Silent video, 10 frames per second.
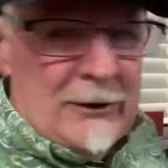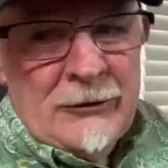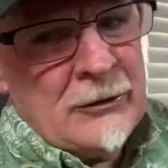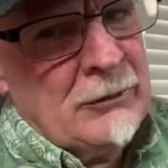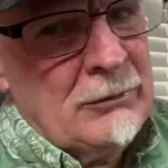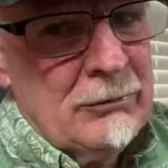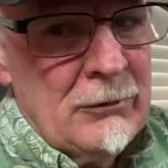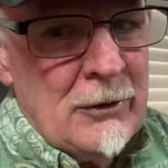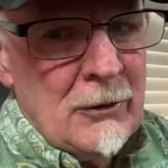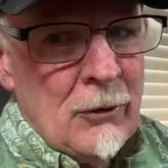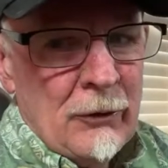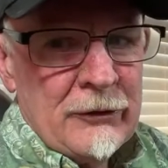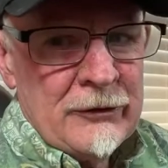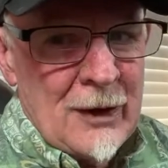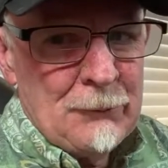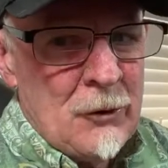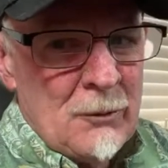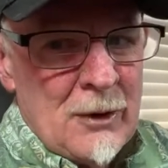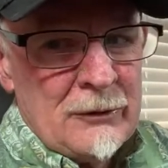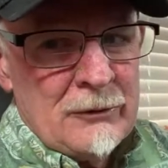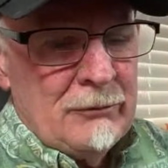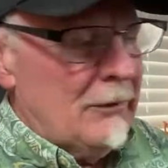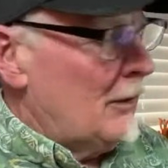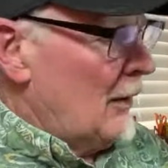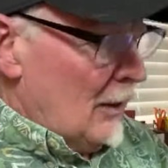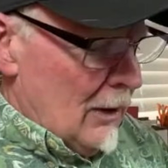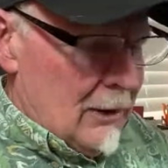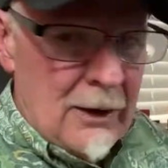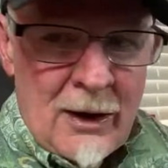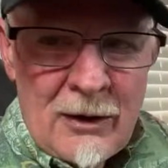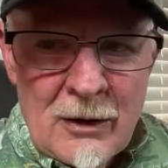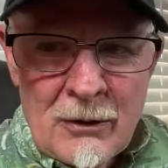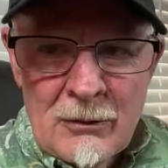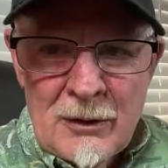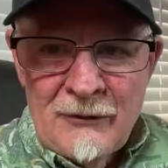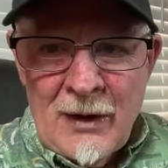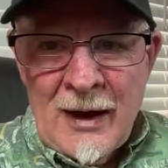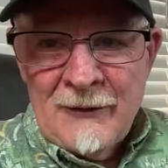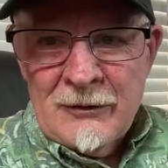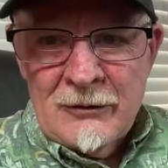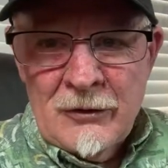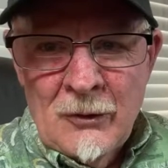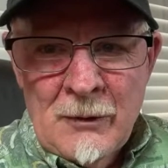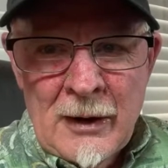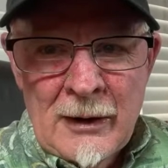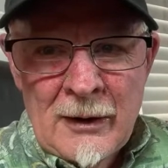shouldn't, hold us up too much. If I have to show my